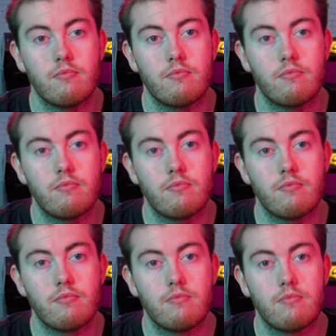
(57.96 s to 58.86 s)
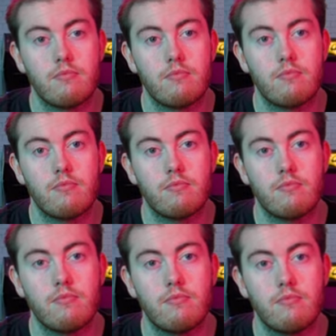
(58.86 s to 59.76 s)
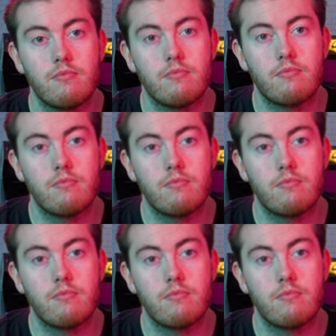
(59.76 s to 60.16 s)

(silent)